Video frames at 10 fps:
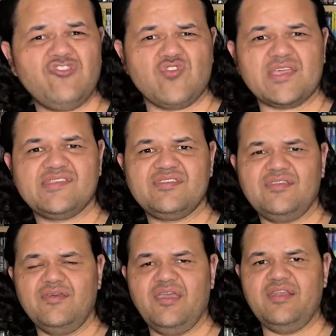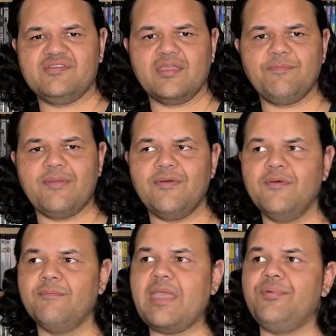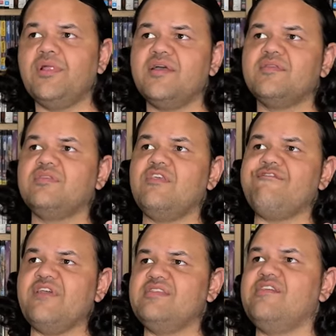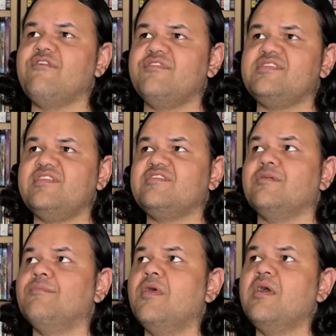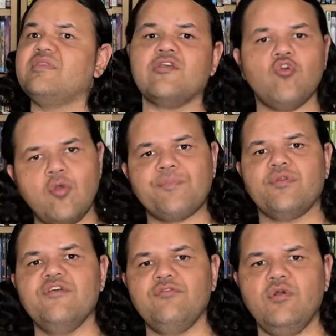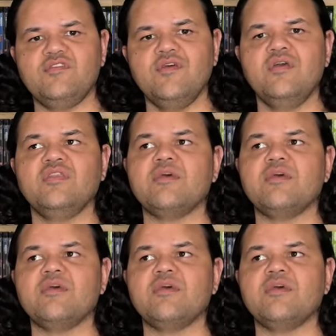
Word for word: Matrix. And it's like people are defensive of a system, their corporate overlords,